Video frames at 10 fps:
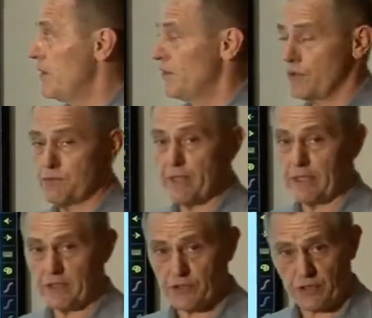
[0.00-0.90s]
those
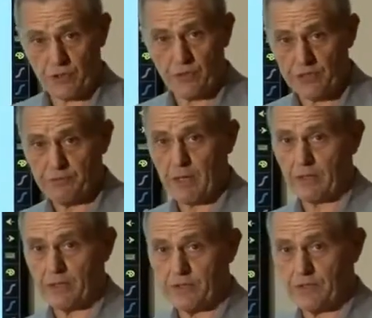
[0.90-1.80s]
being the securities
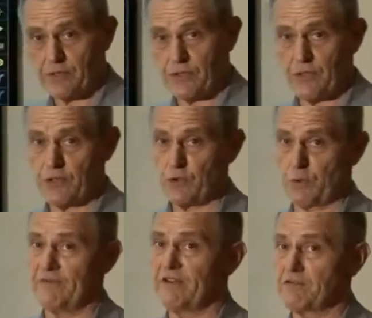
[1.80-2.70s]
markets,
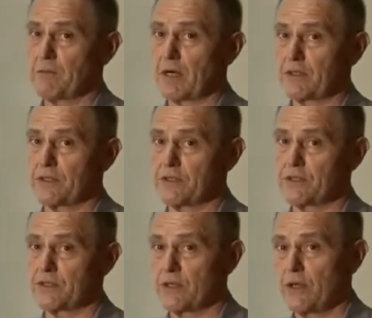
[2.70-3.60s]
derivatives
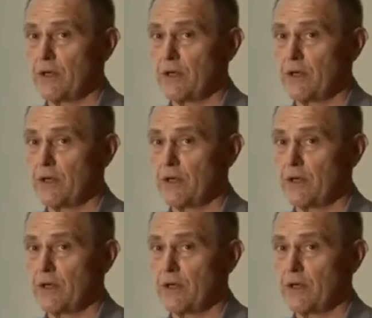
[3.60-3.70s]
markets,